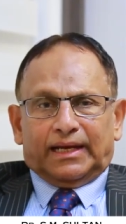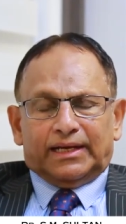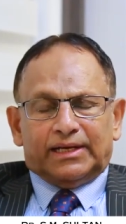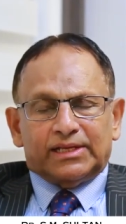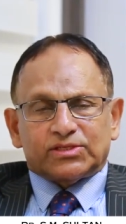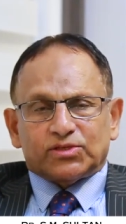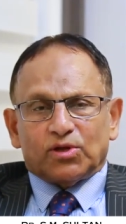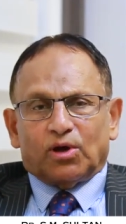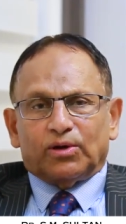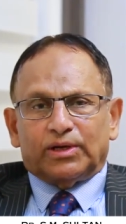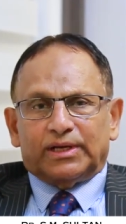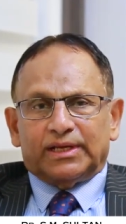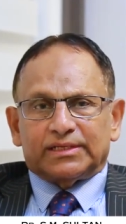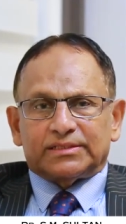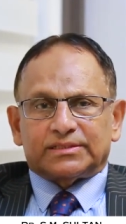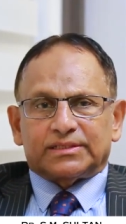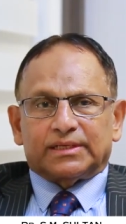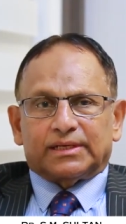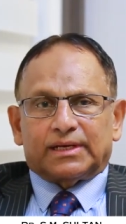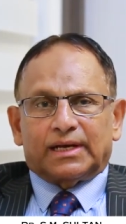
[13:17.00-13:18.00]

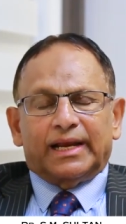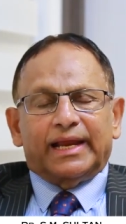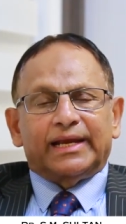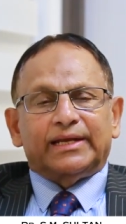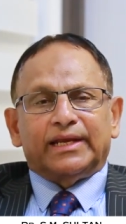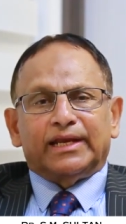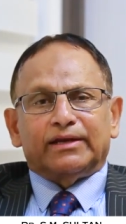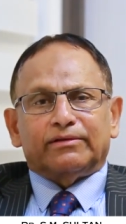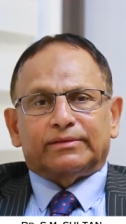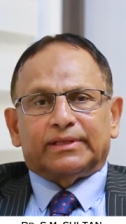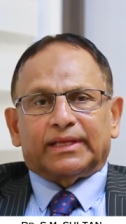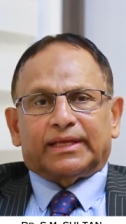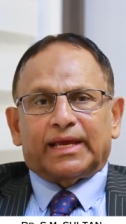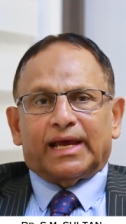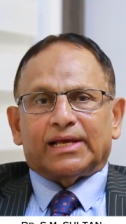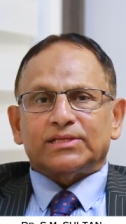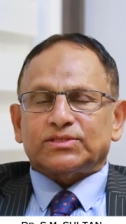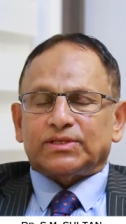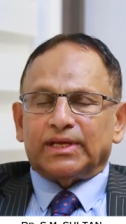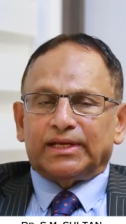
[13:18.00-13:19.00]
disorders relating to the
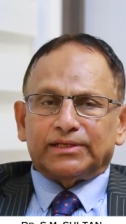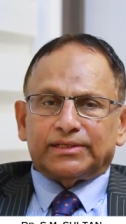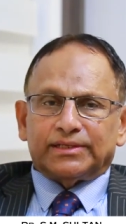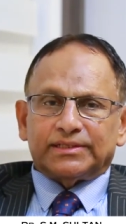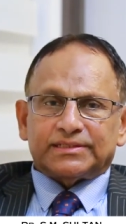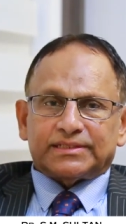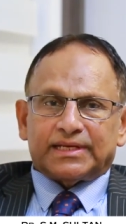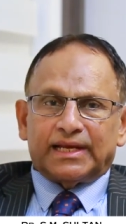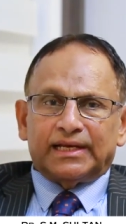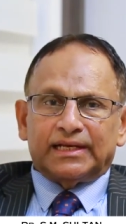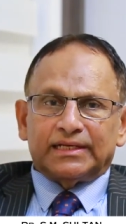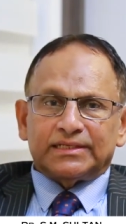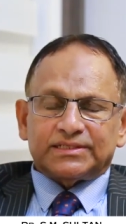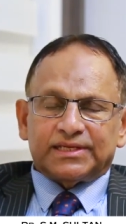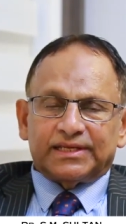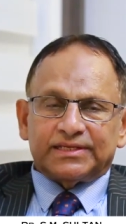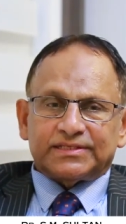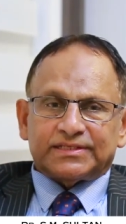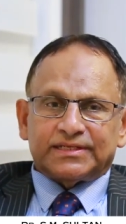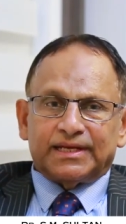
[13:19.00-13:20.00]
gastrointestinal
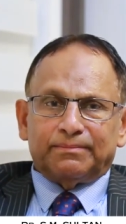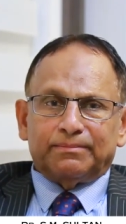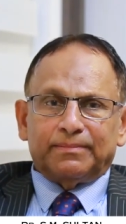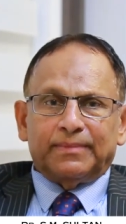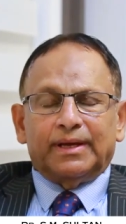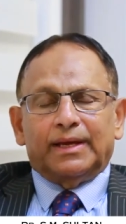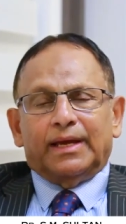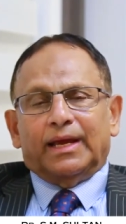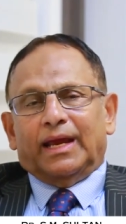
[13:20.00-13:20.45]
system,